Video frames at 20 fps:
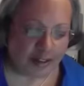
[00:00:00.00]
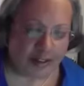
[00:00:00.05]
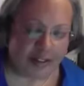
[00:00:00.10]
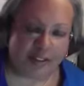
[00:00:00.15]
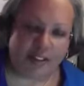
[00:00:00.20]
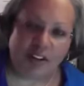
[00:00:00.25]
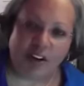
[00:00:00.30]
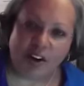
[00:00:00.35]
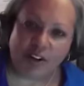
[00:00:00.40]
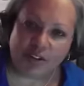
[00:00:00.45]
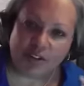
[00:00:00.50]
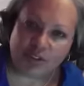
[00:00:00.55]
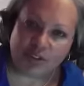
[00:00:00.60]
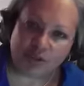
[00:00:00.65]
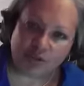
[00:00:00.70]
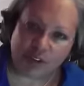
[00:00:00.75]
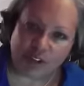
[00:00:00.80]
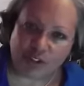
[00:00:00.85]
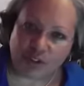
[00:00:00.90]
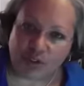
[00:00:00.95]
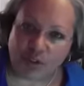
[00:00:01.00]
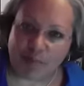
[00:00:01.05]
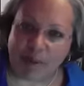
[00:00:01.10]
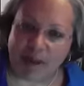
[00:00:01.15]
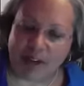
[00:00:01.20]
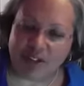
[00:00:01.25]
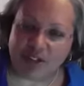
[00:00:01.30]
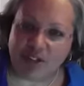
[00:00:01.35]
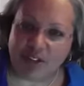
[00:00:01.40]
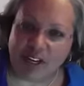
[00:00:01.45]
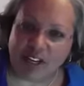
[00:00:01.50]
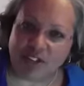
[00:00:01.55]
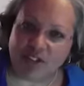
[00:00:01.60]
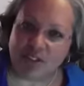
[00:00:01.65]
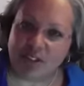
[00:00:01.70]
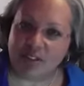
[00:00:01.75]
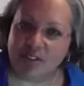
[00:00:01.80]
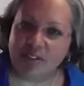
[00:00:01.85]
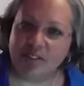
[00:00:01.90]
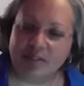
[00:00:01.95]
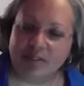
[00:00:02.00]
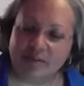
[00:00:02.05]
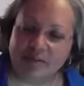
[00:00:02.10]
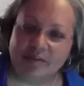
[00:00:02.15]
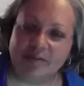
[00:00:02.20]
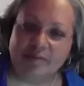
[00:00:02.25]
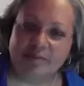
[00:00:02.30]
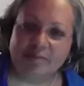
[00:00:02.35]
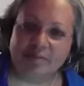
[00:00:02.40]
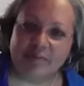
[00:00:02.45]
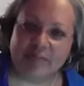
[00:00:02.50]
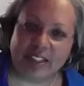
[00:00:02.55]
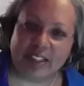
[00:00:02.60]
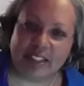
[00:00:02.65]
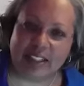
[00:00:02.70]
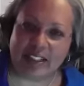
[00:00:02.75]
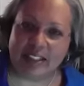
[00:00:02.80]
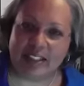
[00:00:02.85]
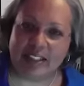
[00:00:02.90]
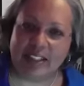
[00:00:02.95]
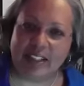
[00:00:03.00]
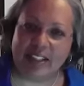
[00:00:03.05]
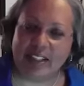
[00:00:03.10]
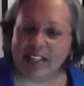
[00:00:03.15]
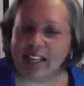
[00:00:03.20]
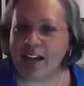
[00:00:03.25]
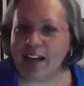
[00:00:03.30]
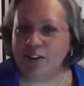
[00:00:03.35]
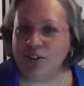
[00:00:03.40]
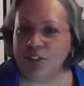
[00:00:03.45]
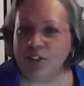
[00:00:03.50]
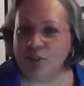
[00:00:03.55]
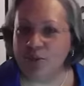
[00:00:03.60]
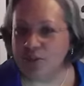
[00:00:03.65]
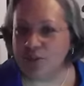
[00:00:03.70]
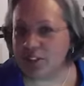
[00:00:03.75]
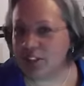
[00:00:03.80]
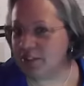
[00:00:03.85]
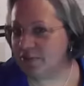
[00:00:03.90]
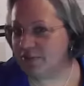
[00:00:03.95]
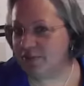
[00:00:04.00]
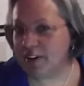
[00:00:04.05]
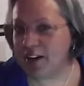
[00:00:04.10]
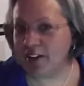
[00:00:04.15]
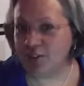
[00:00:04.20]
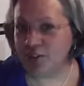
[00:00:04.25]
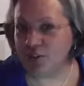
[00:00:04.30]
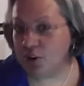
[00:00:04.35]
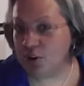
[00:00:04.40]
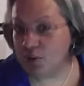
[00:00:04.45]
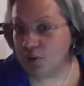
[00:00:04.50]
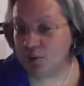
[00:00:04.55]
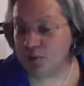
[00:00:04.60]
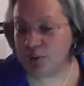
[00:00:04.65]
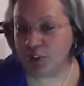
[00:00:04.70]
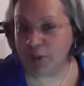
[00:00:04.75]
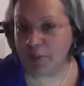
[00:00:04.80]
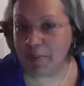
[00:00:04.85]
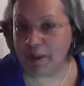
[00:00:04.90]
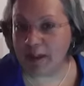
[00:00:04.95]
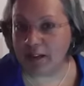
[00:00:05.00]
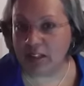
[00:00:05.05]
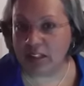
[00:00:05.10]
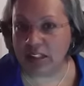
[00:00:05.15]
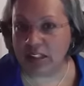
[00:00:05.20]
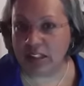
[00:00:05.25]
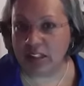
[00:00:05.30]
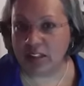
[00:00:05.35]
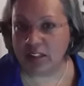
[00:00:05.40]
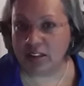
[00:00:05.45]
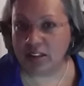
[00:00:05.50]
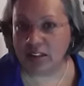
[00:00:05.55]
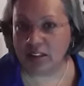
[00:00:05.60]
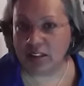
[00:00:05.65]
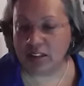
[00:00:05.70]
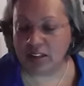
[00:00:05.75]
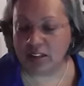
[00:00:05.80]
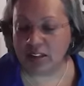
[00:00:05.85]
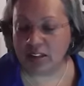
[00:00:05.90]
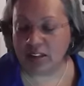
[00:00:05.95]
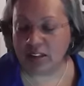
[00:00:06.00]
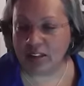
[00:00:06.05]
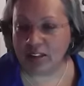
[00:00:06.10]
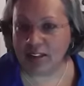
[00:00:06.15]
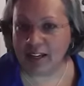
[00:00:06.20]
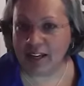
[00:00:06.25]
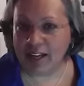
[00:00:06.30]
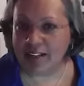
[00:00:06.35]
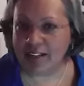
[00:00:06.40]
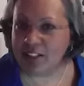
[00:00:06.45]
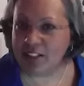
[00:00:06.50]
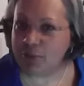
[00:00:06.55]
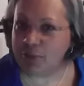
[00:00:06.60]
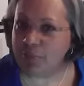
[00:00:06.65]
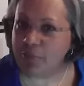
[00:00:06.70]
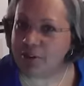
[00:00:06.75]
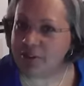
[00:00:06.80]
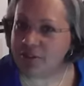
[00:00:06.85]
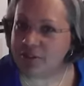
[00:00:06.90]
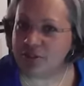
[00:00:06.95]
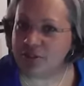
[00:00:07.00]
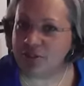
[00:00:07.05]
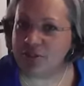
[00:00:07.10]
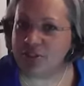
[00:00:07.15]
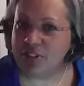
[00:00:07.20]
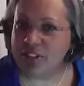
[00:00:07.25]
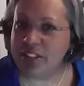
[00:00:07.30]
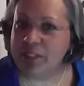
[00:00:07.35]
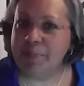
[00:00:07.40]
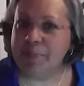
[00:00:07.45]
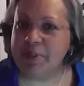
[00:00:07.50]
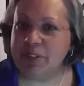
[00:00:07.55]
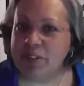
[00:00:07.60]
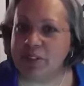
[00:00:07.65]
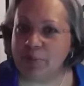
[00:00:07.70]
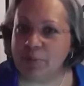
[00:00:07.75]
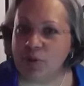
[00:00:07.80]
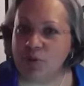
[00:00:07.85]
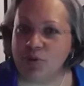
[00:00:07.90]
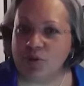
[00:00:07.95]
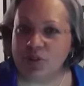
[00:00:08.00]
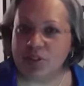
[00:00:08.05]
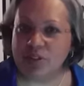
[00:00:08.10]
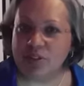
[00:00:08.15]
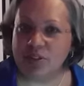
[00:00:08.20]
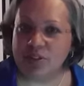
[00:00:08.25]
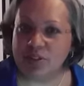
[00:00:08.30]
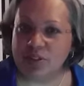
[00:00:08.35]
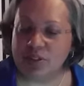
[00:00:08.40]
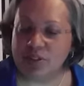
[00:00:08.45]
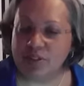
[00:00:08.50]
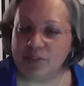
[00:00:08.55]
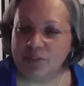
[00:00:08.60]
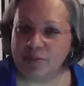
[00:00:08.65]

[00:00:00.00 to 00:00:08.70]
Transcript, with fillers: The arts stretch your imagination, allow you to define your own humanity, and express your deepest emotions.